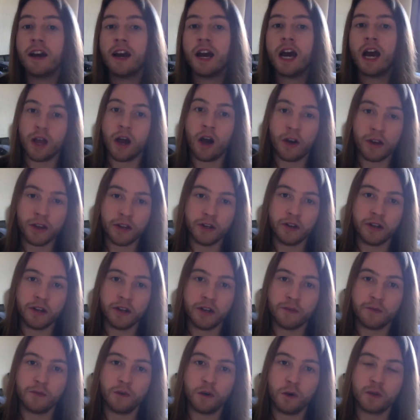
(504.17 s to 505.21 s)
Are you
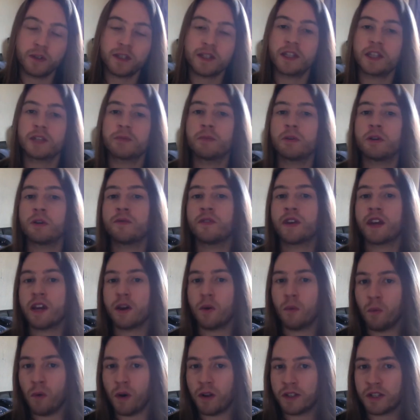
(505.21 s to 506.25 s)
looking forward to this movie?
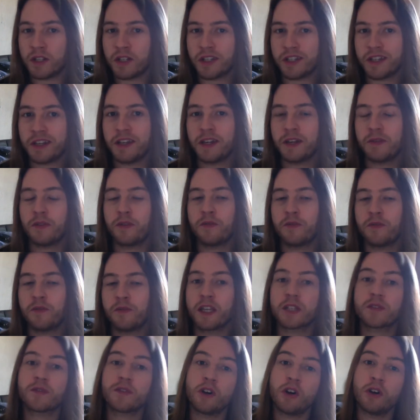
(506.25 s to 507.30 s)
What did you think of the
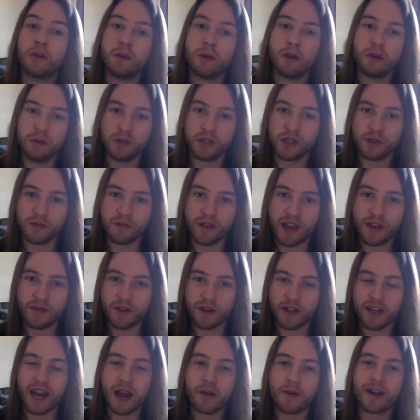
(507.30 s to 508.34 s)
first film? Who's your
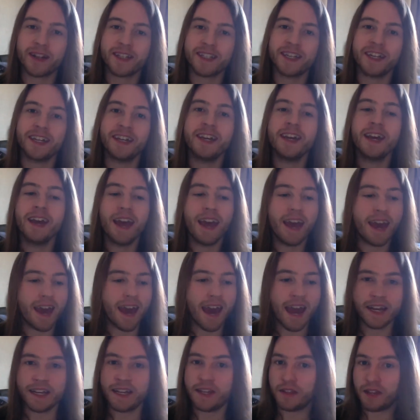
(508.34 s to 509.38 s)
favourite character?
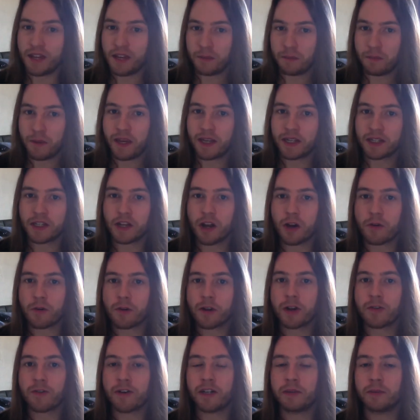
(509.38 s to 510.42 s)
Anything Pixar or
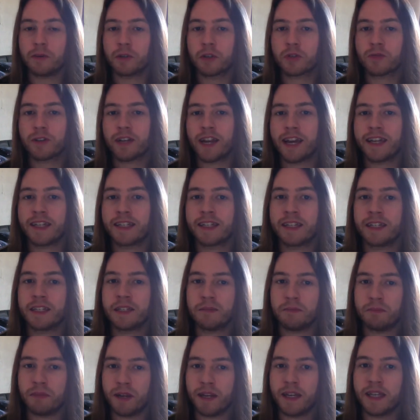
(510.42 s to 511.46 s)
Incredibles related,
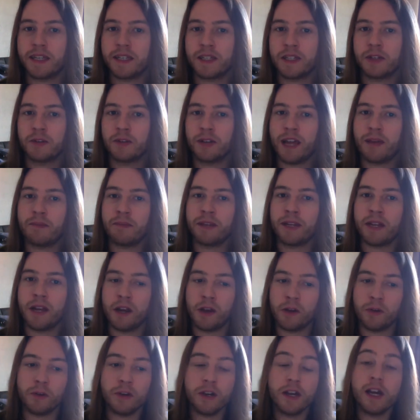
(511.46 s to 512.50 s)
please do let me
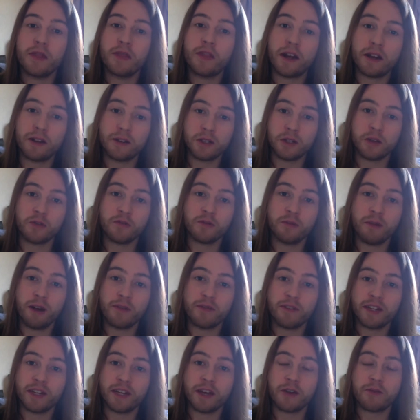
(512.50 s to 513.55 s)
know. That'll do it for my
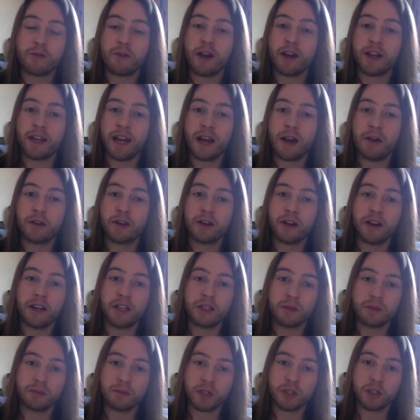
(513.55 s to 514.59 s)
video right now,
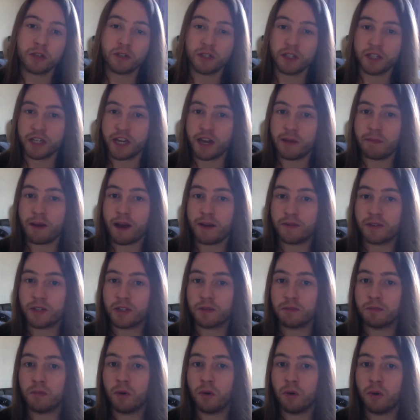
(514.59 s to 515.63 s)
guys, but be sure to check back for
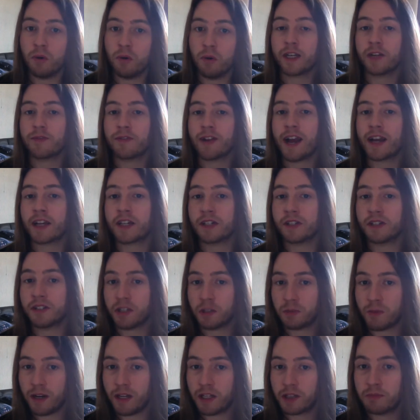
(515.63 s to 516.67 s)
some more trailer reactions
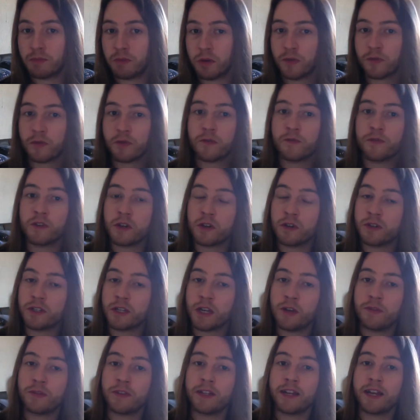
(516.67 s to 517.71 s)
as well as movie reviews
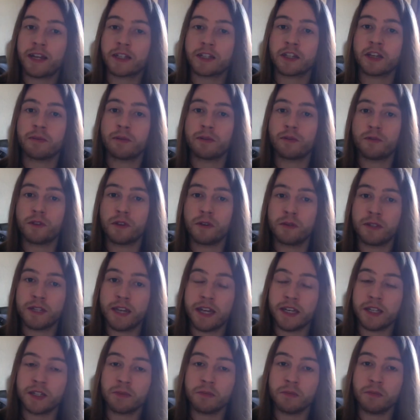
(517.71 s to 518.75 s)
over the next coming few
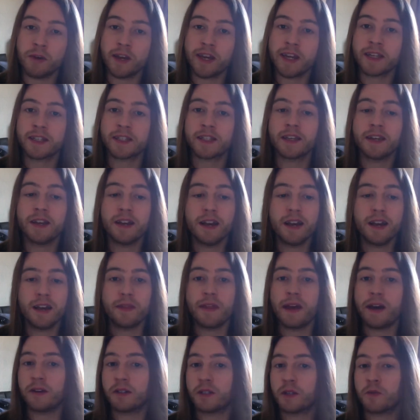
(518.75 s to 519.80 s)
days and weeks.
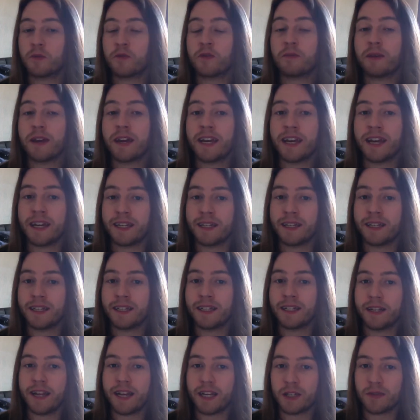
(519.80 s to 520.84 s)
That'll do it for me, and
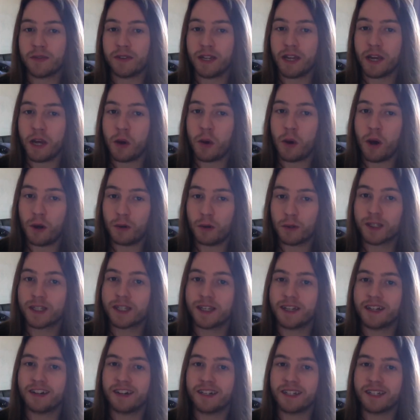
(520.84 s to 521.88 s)
until the next video, I'll
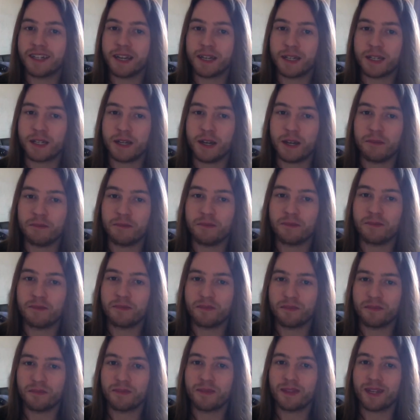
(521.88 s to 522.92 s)
see you guys next time.
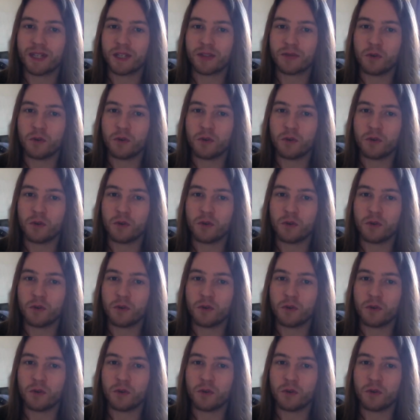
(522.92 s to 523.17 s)
Thanks for